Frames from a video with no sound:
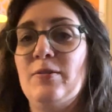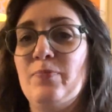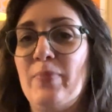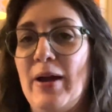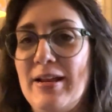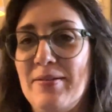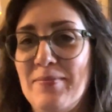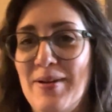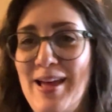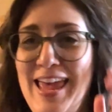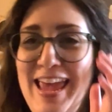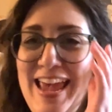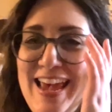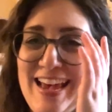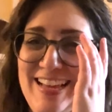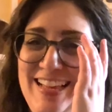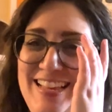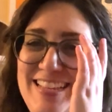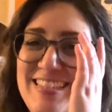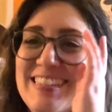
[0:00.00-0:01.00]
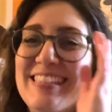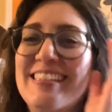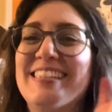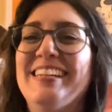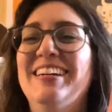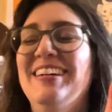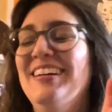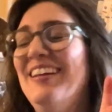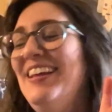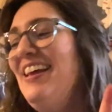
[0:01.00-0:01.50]
biting my hands.
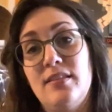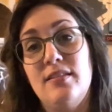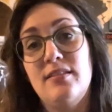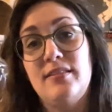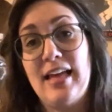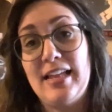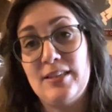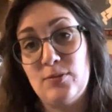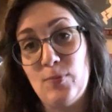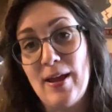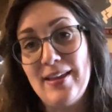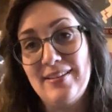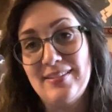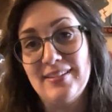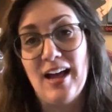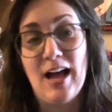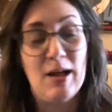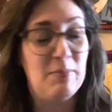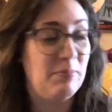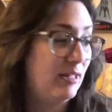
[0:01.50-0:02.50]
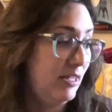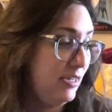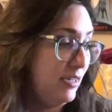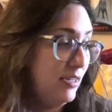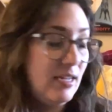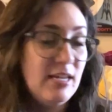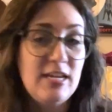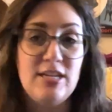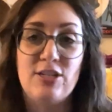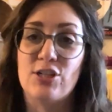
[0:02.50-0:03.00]
That's why he's a goblin.
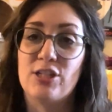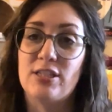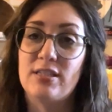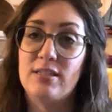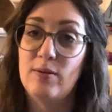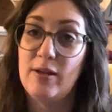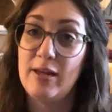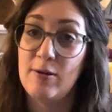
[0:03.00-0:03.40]
He